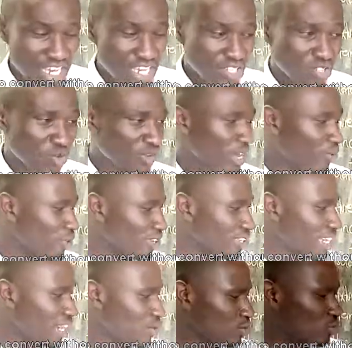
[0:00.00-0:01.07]
So we are going
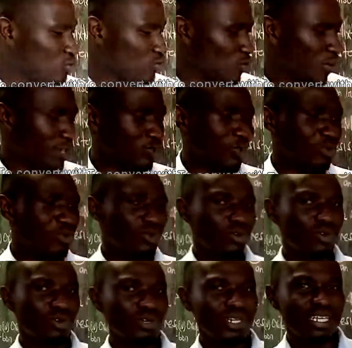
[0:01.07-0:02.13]
now to look at what we
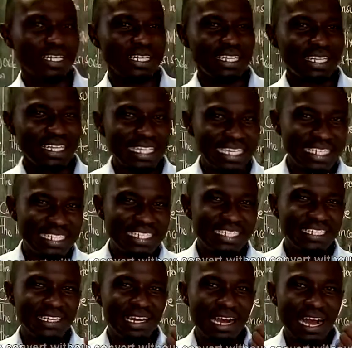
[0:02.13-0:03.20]
call lead
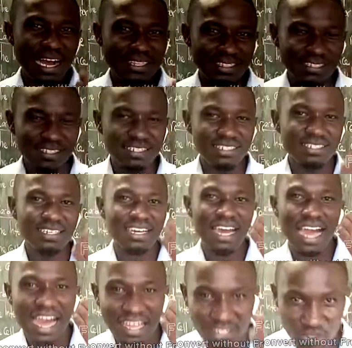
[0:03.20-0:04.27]
acid
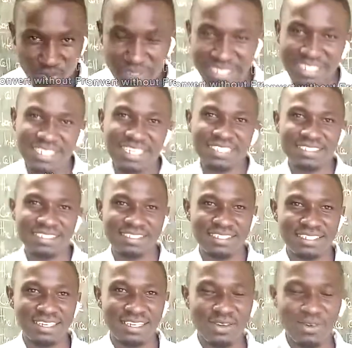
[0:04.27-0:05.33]
accumulators.